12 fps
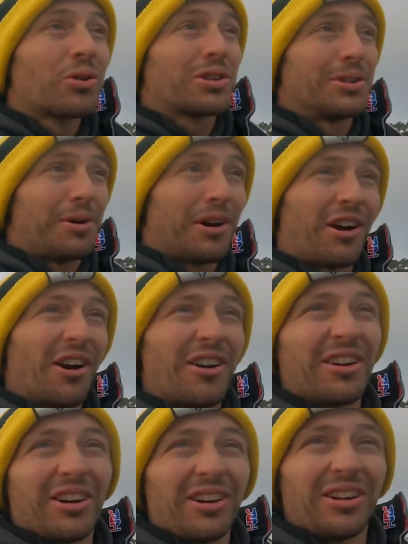
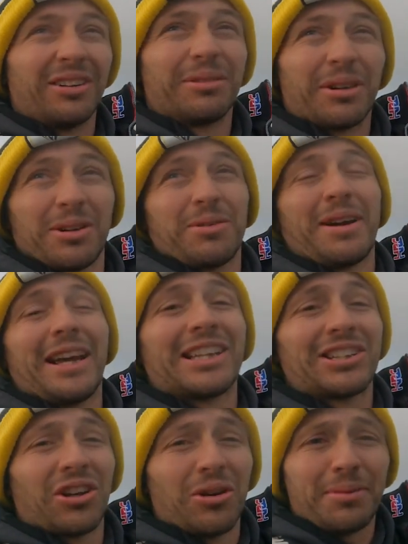Tomorrow, I'm gonna wear
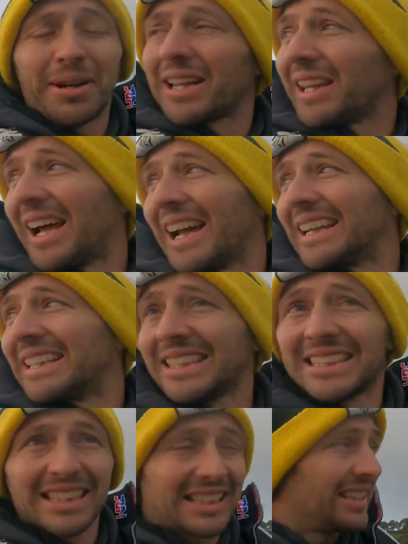so many
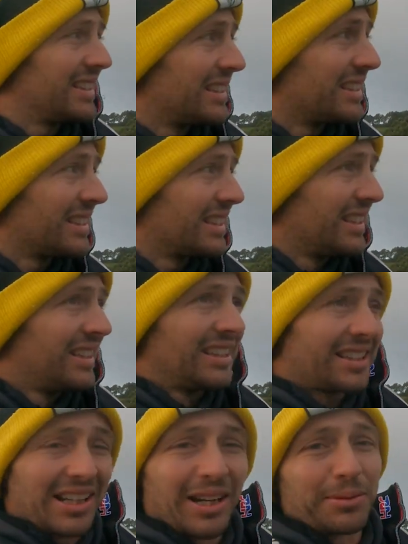layers
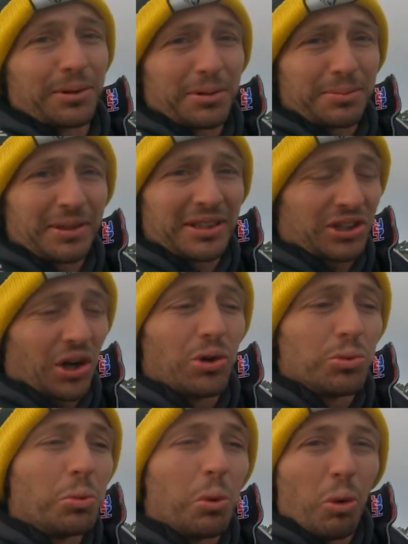that I'm gonna be so
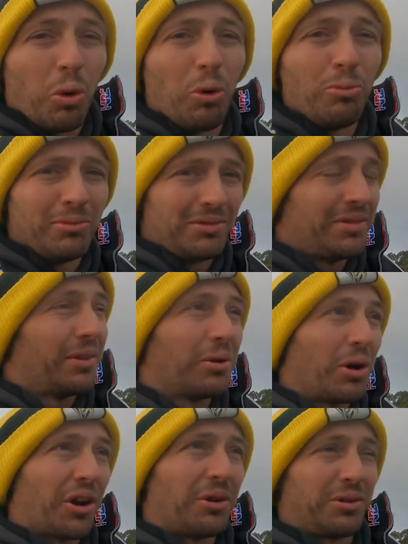warm, I
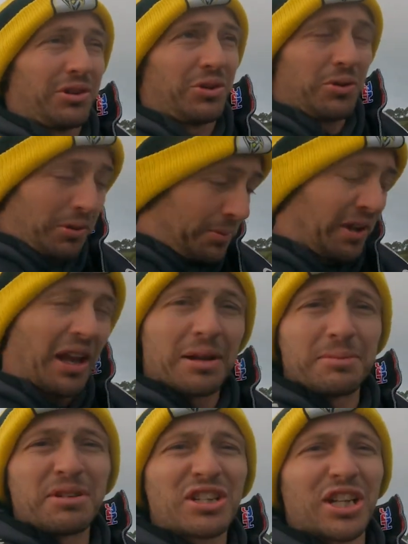won't know what to do. I'm gonna be like the
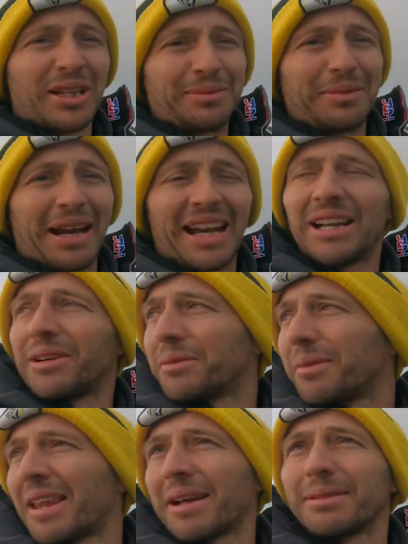Michelin man, I'm
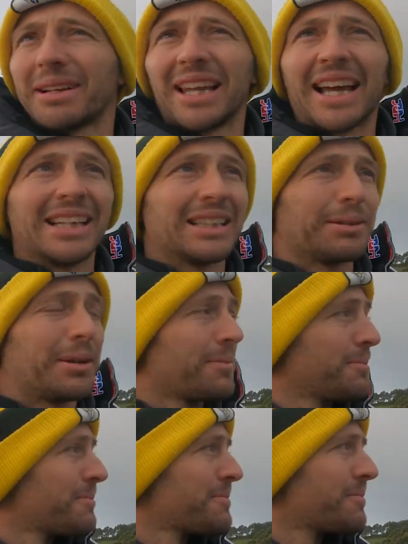gonna wear that many layers
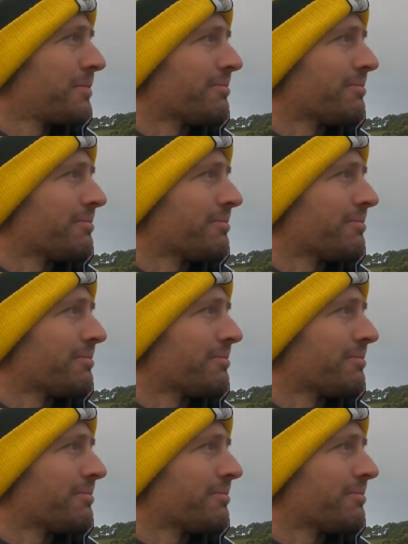on.